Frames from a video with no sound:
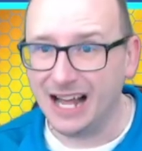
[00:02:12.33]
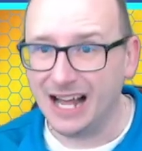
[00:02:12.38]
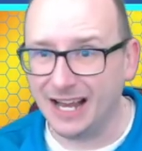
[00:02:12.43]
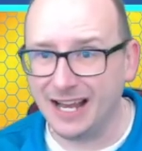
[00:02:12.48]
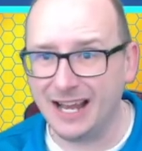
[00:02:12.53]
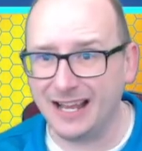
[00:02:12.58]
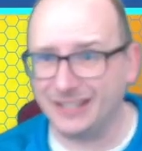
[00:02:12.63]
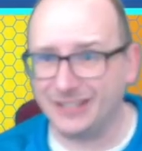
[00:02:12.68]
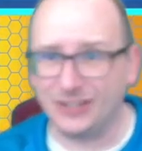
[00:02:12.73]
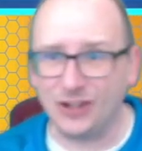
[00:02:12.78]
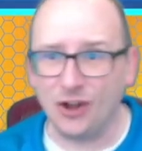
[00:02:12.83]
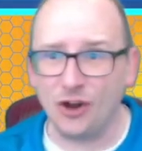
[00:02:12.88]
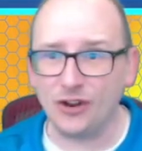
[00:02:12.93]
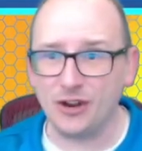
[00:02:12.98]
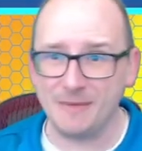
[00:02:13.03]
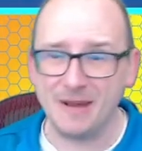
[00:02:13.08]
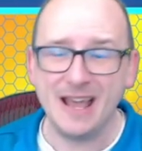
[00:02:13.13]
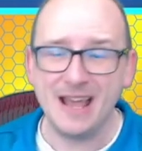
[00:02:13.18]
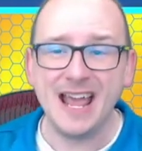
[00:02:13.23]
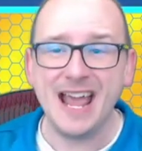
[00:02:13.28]
against
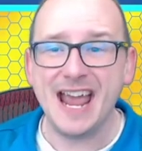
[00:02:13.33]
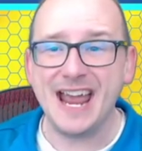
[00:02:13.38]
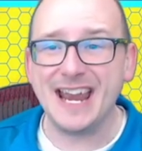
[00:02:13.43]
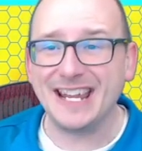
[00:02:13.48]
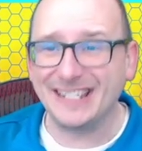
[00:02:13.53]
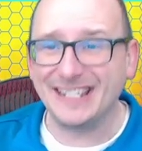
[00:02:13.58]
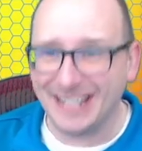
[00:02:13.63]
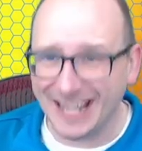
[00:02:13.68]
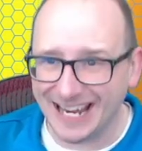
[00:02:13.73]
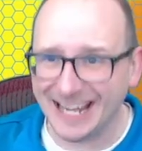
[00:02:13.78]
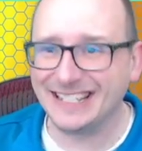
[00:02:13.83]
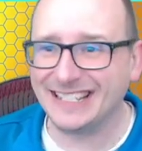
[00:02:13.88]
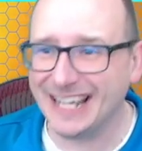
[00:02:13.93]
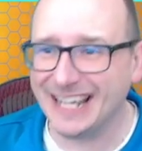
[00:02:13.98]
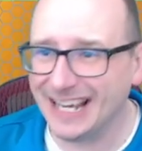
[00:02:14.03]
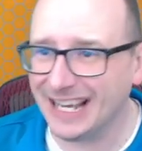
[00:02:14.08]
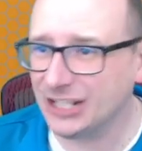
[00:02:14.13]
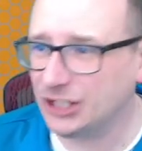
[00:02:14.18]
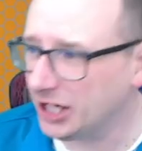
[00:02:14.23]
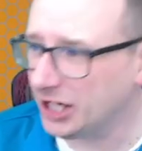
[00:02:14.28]
Tottenham in a
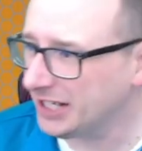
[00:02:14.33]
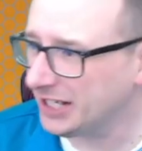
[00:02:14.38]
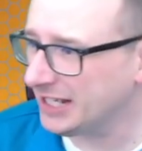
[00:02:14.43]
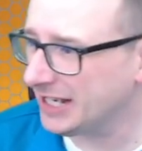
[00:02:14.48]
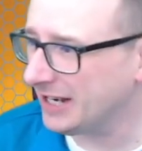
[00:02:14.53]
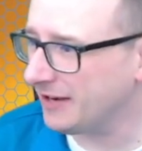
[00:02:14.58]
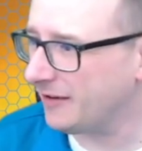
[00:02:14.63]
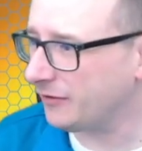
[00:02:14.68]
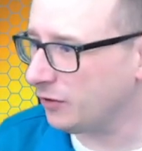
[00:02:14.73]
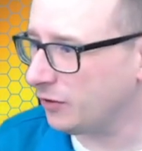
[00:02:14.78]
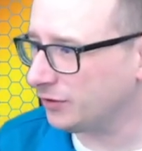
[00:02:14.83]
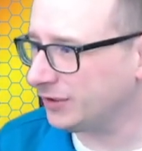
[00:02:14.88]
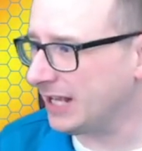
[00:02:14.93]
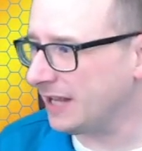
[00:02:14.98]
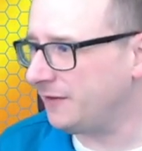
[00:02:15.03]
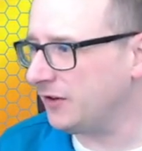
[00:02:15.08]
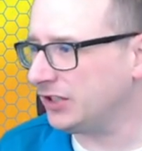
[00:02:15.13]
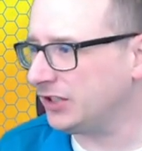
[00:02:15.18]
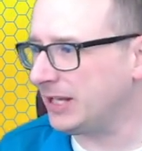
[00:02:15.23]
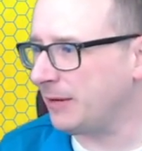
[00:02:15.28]
zinger chicken dinner, of course. Down
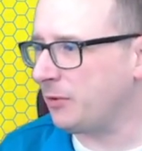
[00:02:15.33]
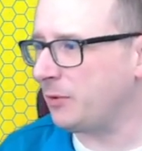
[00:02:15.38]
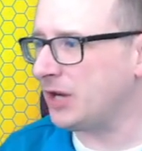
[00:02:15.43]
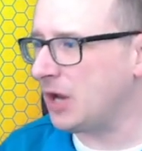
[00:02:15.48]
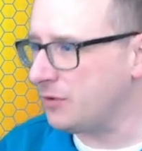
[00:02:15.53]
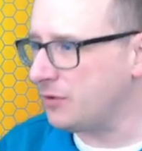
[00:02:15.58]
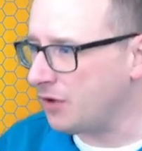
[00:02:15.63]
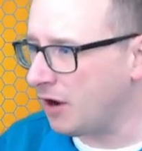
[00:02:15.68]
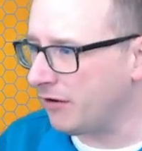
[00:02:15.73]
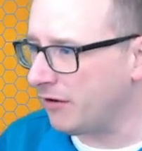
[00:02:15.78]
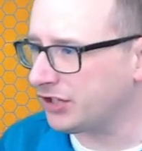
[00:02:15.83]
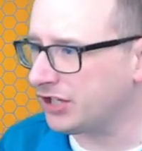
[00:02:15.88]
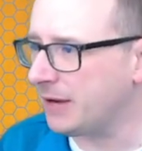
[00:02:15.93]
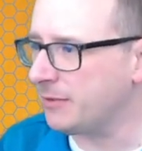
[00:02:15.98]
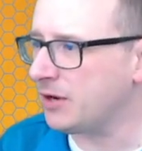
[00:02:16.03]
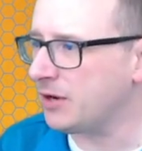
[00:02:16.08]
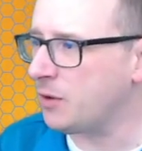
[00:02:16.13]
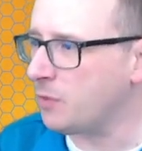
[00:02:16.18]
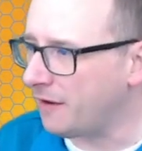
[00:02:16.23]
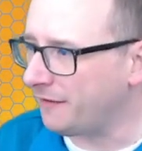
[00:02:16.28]
the foot of the table, we know Norwich down,
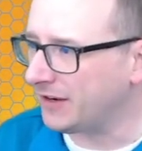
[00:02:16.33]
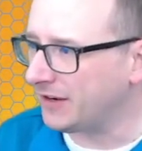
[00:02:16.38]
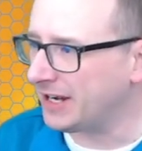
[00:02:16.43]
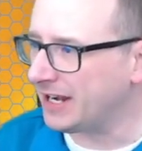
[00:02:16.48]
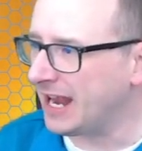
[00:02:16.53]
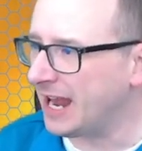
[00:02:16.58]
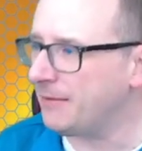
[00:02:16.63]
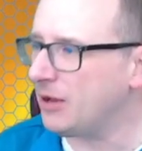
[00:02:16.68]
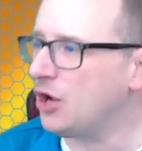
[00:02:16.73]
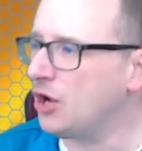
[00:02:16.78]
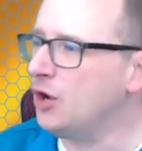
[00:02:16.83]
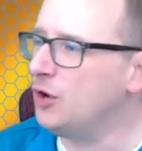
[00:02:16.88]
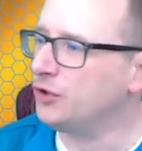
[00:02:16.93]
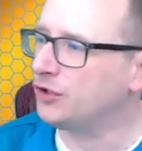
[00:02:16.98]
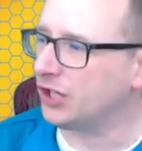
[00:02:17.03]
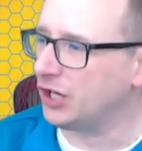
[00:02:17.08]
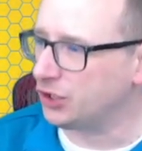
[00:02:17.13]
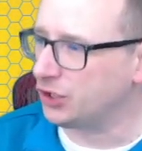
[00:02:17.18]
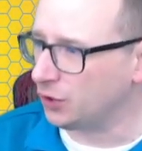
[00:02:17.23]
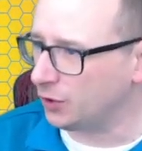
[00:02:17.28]
we know Watford are down, but who's
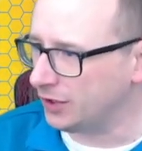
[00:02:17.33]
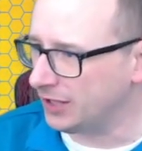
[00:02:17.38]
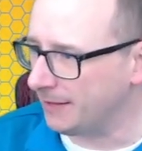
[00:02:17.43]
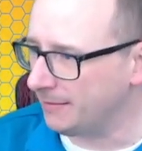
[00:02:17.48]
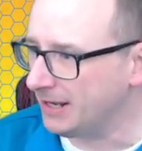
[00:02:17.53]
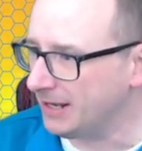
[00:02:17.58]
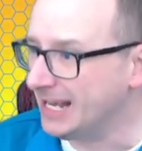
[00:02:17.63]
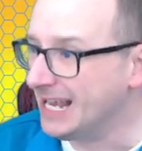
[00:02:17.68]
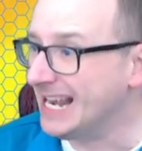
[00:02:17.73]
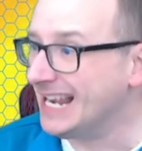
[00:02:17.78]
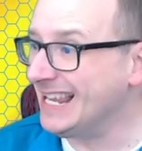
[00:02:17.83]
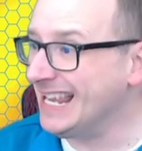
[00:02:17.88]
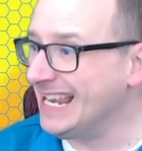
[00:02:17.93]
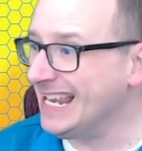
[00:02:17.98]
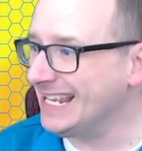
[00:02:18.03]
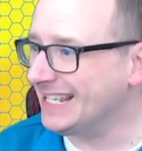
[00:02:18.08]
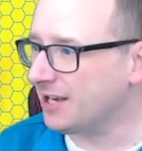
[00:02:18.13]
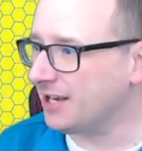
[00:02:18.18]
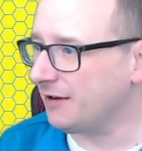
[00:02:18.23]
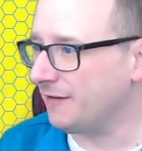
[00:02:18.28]
going to join them?
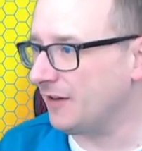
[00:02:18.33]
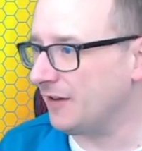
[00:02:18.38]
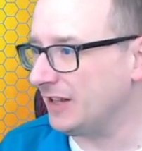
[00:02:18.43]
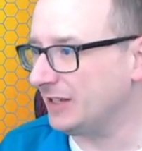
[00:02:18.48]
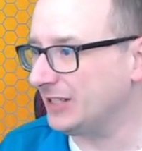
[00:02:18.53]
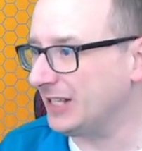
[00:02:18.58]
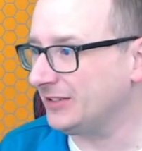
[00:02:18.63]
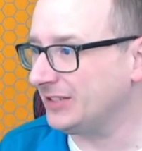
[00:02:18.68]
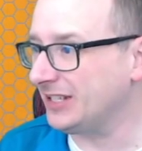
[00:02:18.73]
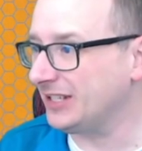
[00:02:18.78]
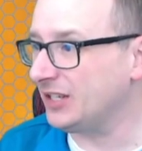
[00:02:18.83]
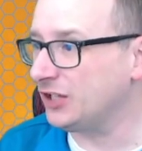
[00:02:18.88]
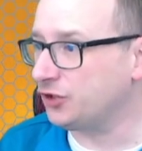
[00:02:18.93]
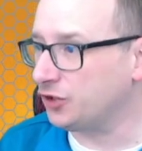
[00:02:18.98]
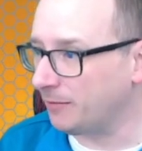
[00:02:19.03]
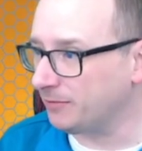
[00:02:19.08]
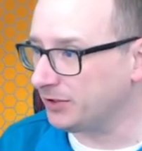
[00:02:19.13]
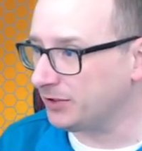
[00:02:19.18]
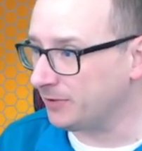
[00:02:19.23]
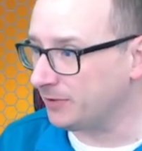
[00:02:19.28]
Leeds currently find themselves in the
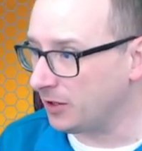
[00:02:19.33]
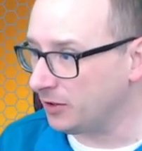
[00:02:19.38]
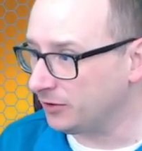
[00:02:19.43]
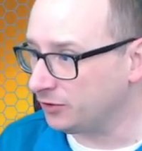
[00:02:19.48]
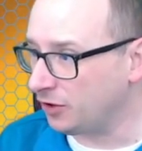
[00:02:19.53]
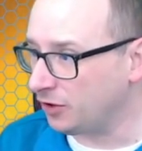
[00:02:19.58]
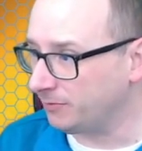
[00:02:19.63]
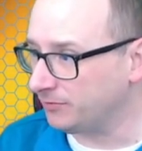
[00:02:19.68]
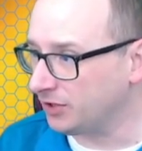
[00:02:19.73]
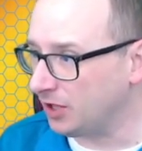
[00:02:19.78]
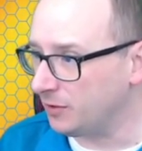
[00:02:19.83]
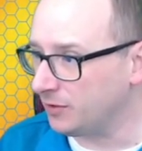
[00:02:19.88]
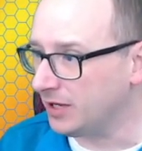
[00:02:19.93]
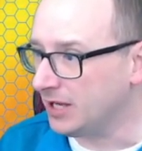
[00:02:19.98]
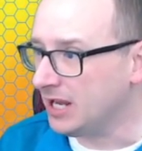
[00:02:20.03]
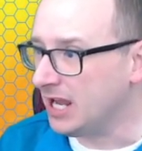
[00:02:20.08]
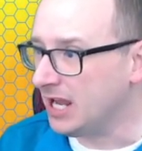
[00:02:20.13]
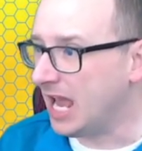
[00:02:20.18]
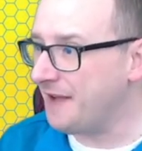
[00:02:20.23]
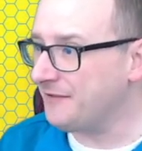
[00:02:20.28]
drop zone.
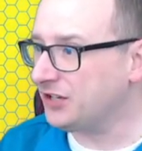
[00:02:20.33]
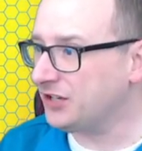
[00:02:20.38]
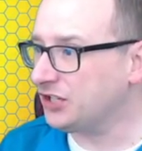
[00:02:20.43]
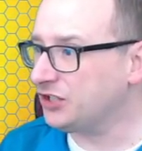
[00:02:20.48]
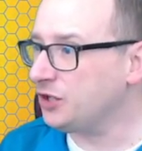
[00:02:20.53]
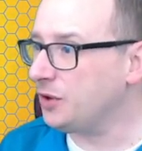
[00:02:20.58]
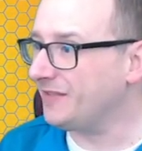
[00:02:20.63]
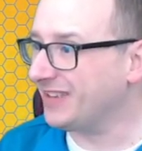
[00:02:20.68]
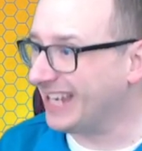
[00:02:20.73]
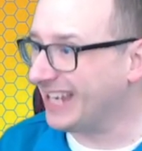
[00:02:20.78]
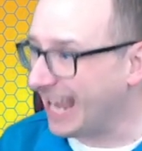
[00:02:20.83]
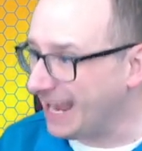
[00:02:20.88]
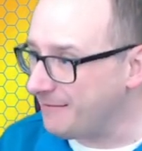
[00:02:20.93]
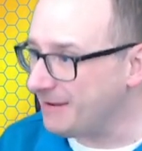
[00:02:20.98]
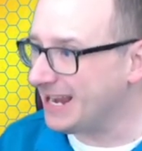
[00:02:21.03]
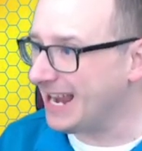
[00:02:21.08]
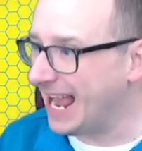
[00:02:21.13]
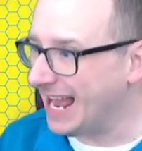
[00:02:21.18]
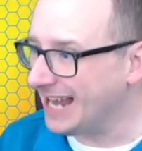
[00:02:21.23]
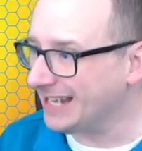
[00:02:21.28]
Everton do have a game
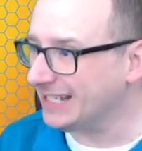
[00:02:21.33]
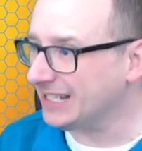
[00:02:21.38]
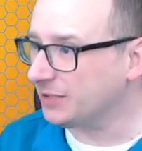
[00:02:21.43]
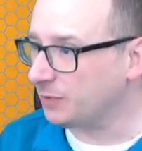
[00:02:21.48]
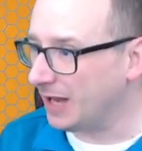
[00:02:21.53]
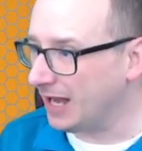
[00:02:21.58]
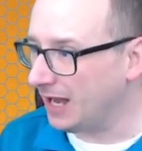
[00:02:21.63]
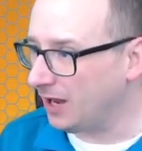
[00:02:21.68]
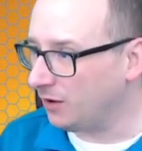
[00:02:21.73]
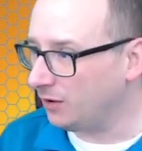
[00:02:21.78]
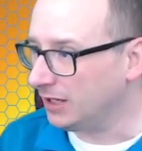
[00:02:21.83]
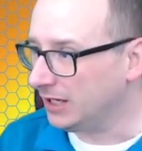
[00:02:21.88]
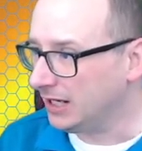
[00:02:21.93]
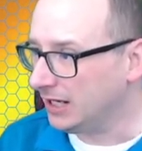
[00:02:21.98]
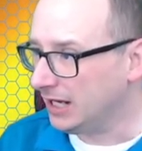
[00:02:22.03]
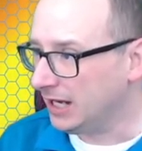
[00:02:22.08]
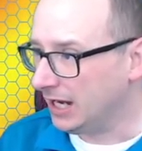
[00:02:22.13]
in hand as well.